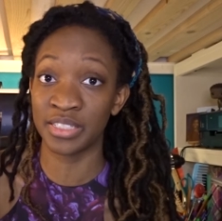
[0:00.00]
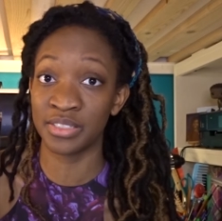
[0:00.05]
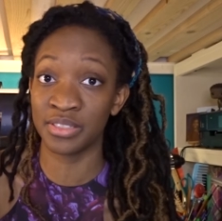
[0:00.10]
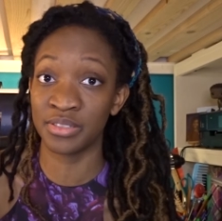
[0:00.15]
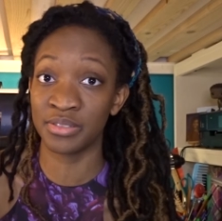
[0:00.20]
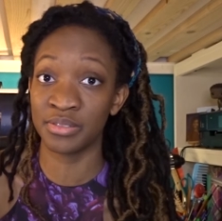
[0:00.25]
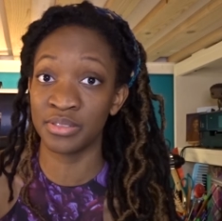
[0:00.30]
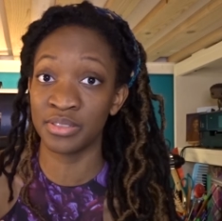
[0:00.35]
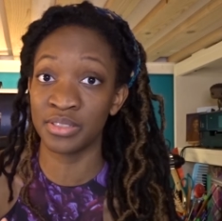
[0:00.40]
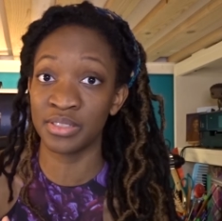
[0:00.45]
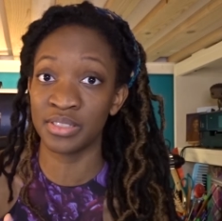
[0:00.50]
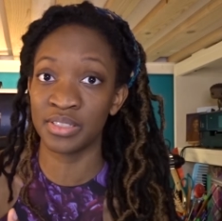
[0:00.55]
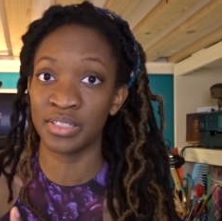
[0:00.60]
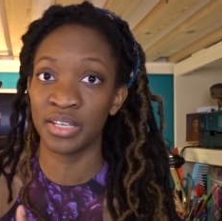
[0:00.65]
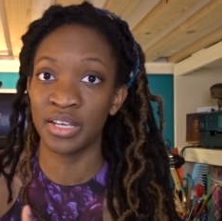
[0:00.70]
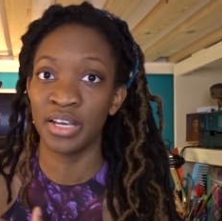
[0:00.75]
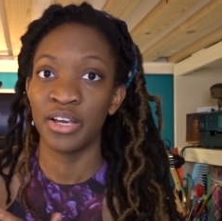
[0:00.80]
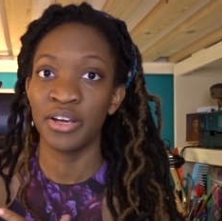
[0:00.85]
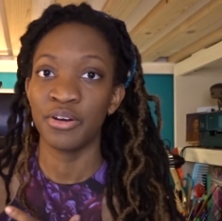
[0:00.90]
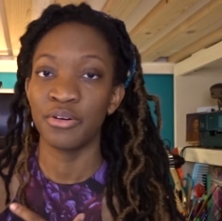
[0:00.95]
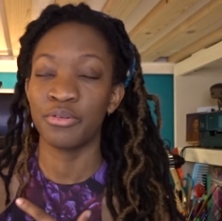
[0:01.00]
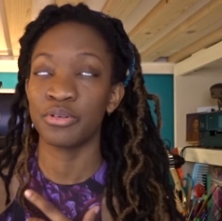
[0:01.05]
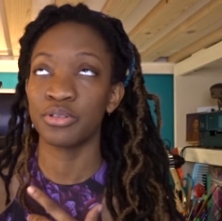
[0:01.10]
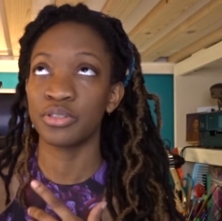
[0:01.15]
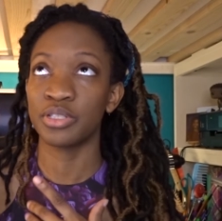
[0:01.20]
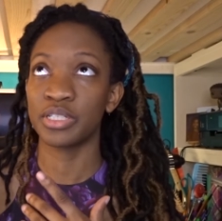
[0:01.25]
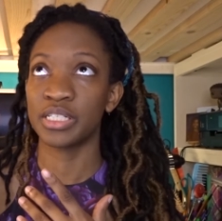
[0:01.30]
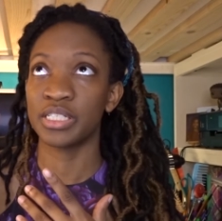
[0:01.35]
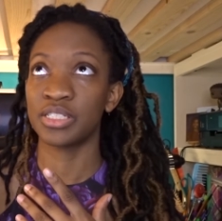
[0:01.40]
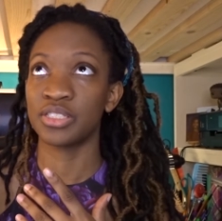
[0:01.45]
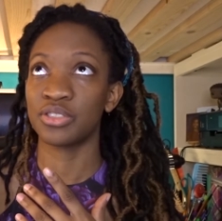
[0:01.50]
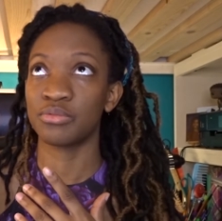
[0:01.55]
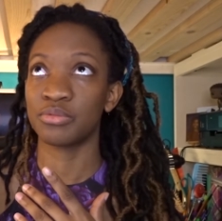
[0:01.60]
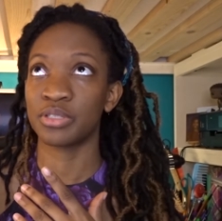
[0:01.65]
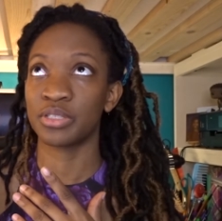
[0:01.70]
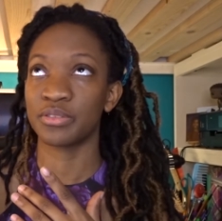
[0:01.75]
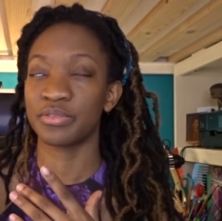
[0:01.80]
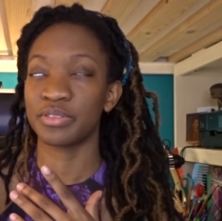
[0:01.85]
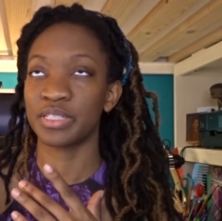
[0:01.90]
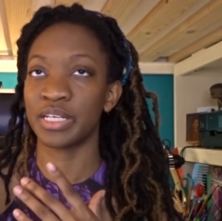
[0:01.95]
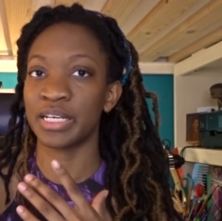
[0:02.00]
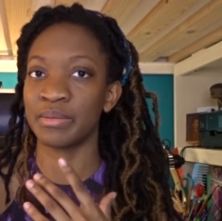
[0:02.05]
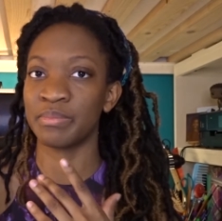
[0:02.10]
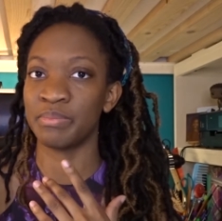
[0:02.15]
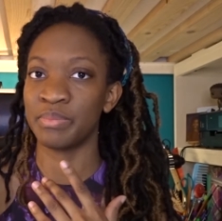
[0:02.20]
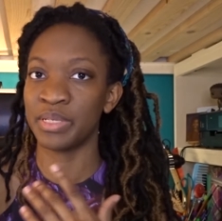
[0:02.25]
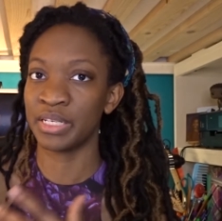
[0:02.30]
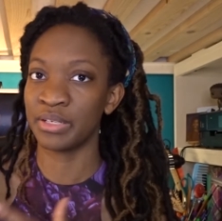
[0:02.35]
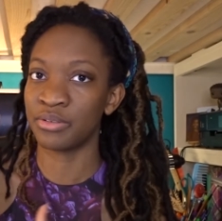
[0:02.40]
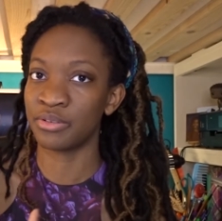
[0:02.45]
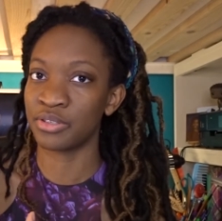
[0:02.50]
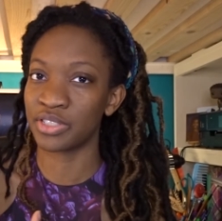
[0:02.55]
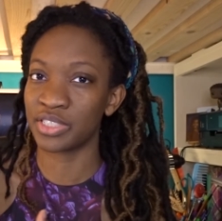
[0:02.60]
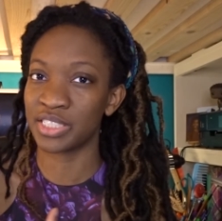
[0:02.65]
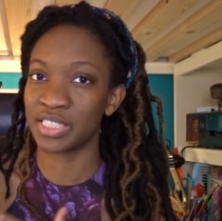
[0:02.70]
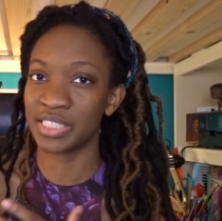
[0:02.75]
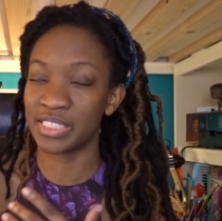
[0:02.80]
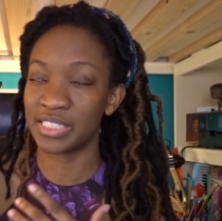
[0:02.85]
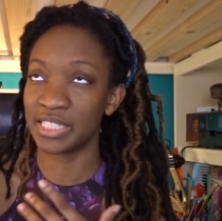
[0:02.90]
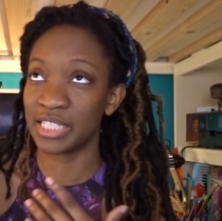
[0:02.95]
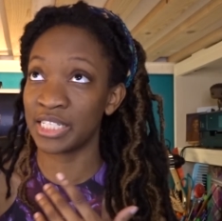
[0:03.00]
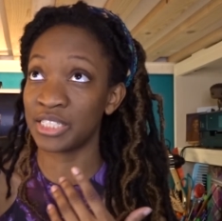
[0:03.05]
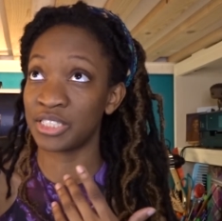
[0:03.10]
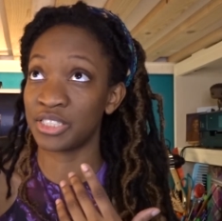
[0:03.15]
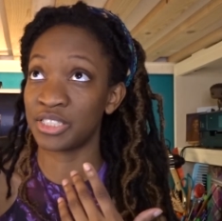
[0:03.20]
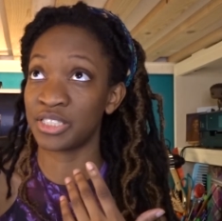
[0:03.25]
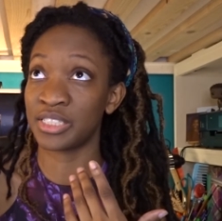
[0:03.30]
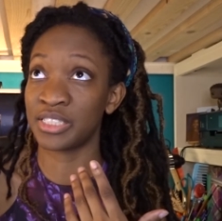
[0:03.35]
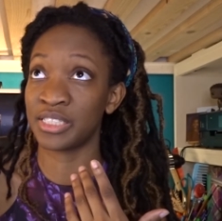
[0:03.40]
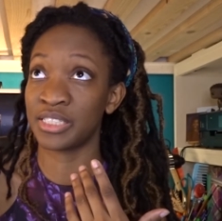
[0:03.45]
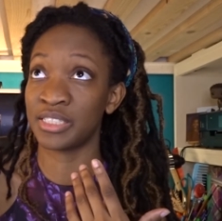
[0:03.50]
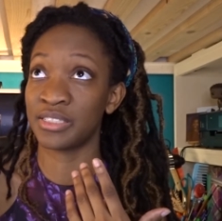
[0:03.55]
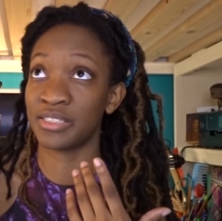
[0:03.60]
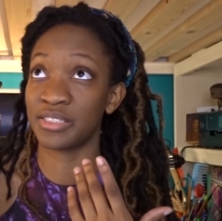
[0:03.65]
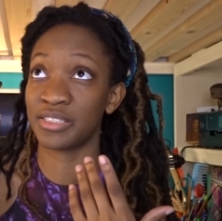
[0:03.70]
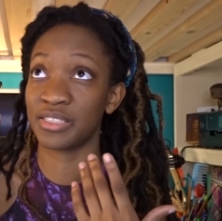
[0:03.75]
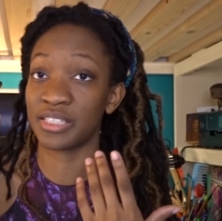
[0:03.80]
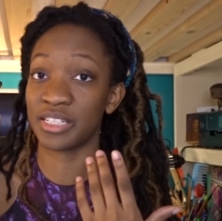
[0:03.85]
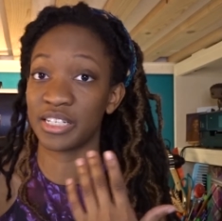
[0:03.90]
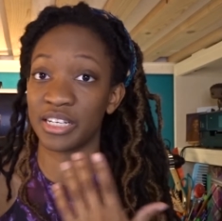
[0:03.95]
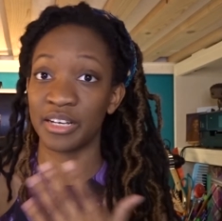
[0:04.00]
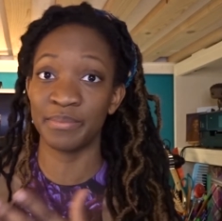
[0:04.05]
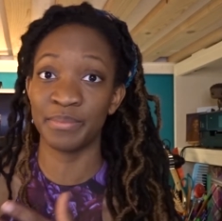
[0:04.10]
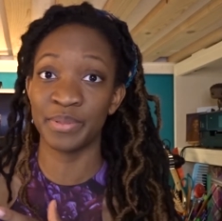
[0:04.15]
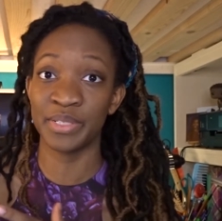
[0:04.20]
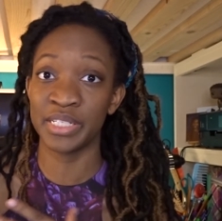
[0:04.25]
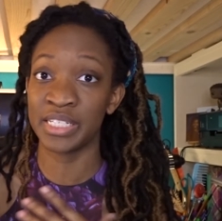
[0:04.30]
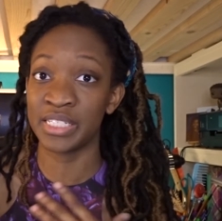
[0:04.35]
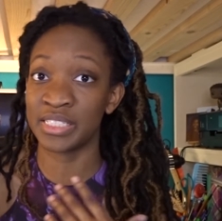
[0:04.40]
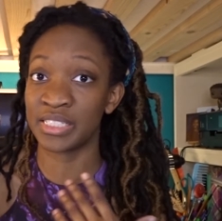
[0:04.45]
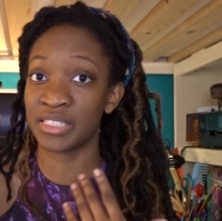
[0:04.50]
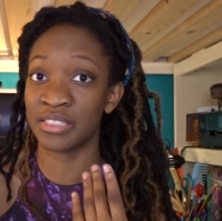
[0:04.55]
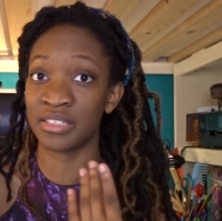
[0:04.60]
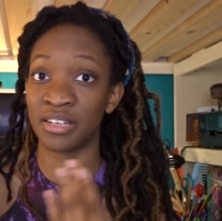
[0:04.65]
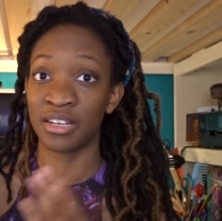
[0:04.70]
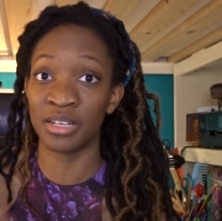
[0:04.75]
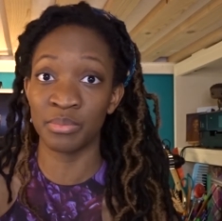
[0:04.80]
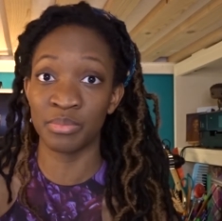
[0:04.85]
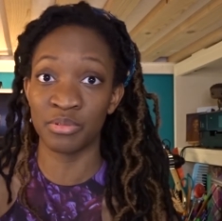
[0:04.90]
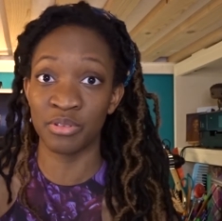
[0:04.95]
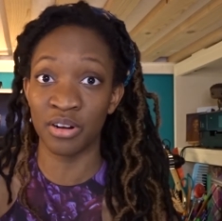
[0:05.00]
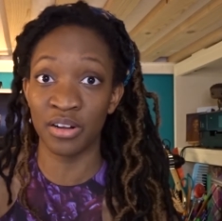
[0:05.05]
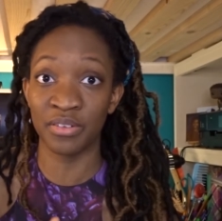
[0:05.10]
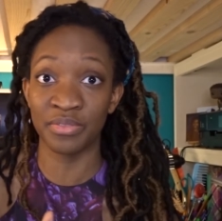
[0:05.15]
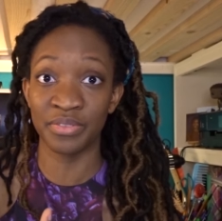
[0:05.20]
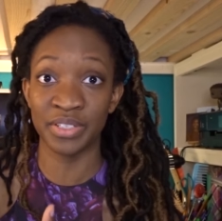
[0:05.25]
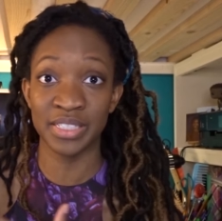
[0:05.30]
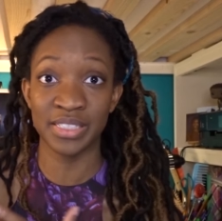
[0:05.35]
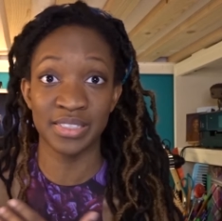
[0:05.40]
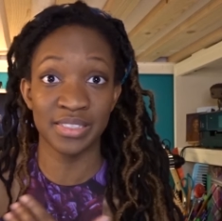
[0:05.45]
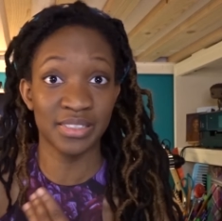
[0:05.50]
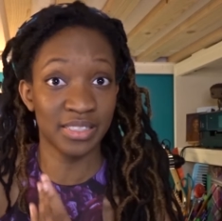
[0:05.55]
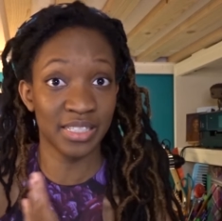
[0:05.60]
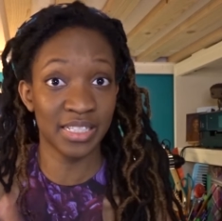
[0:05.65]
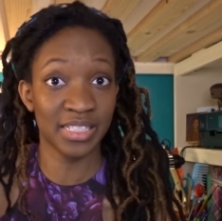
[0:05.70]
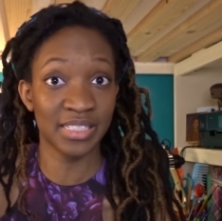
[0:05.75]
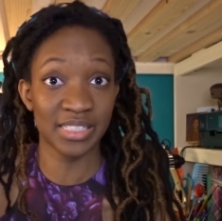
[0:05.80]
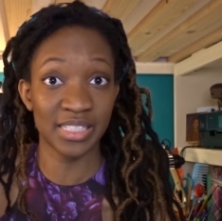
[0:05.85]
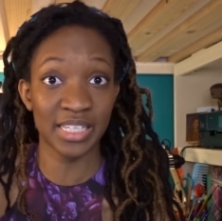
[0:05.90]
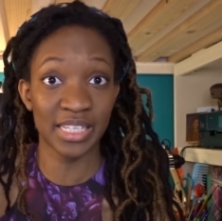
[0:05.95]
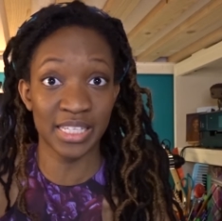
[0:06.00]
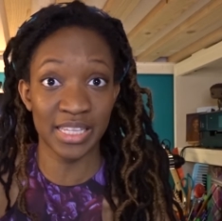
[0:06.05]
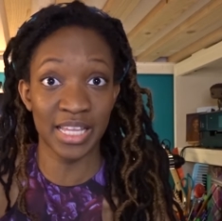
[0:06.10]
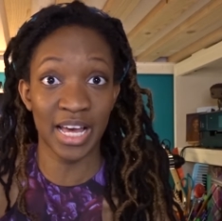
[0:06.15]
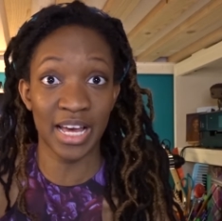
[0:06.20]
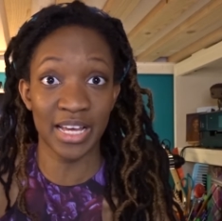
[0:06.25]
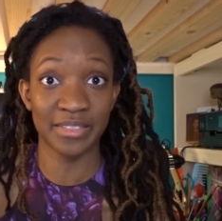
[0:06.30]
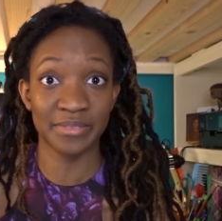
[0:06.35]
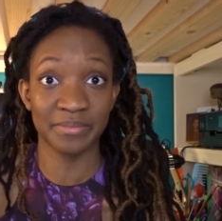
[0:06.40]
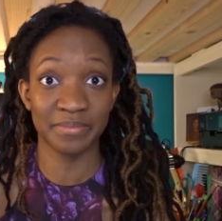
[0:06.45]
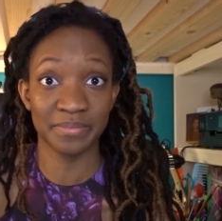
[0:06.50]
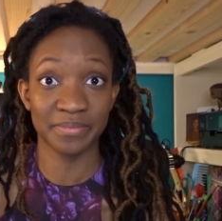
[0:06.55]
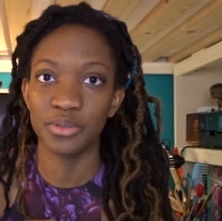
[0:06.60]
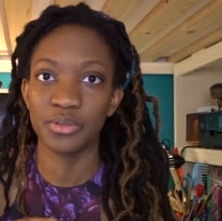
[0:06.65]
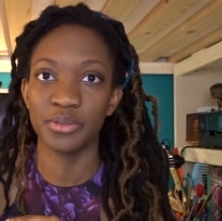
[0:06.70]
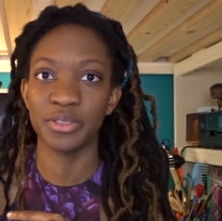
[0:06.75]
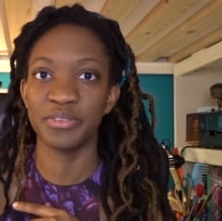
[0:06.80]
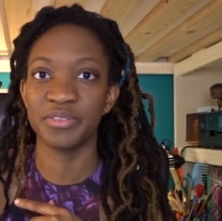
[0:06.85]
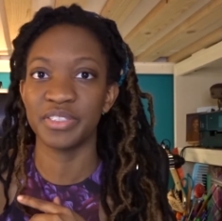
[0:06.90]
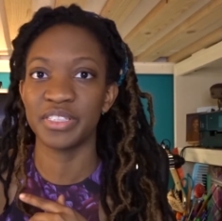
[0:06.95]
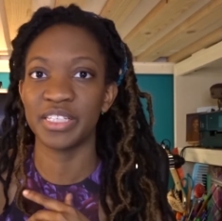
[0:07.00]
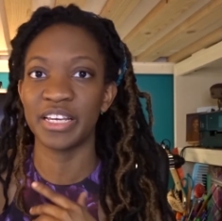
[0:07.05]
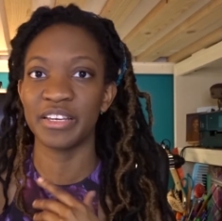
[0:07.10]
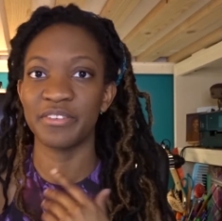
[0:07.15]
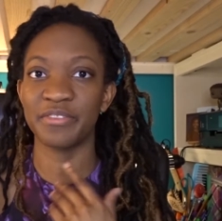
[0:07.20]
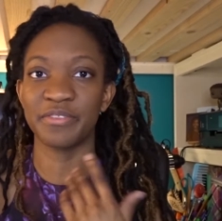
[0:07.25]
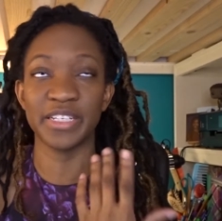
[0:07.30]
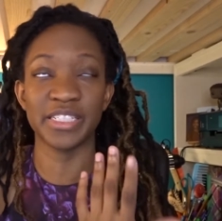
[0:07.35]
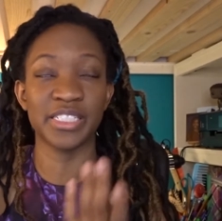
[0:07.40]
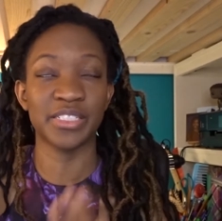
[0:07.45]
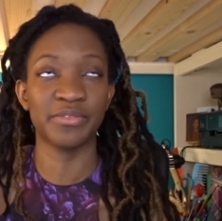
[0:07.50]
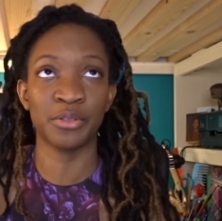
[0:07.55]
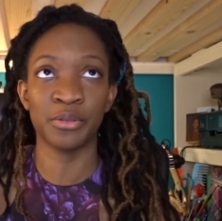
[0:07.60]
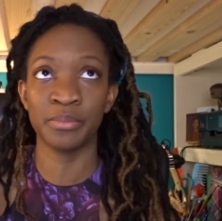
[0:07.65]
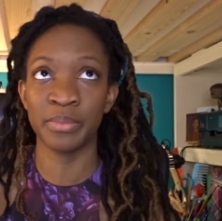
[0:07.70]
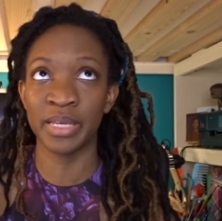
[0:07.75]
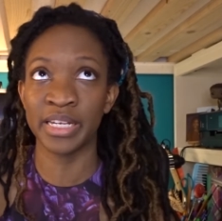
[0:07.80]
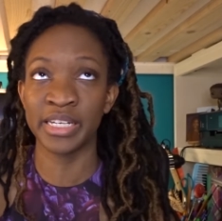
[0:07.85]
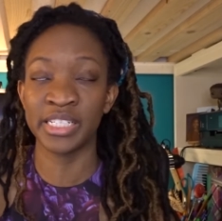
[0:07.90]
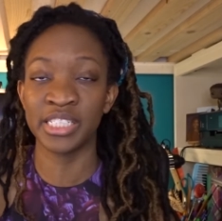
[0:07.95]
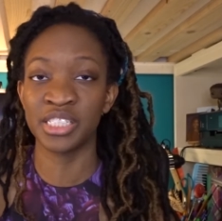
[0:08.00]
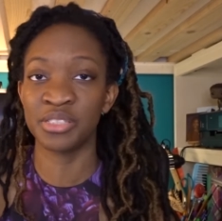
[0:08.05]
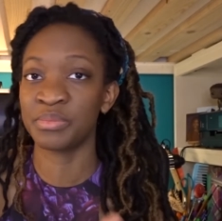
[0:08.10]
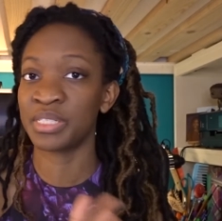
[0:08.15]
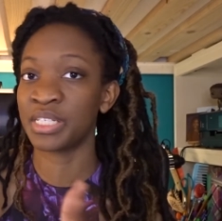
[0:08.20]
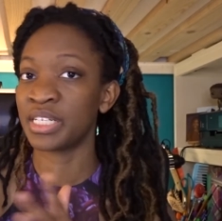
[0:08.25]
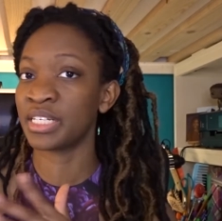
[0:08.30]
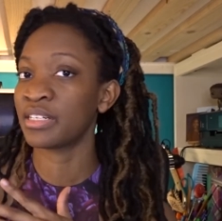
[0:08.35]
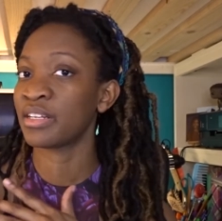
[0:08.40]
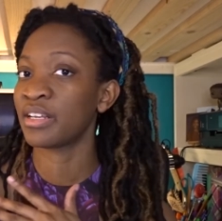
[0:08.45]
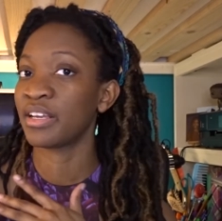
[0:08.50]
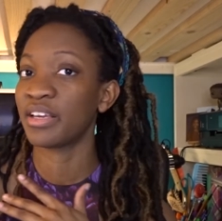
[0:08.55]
students who are looking to work for like big organizations and companies and nonprofits and things like that, or even like festival management,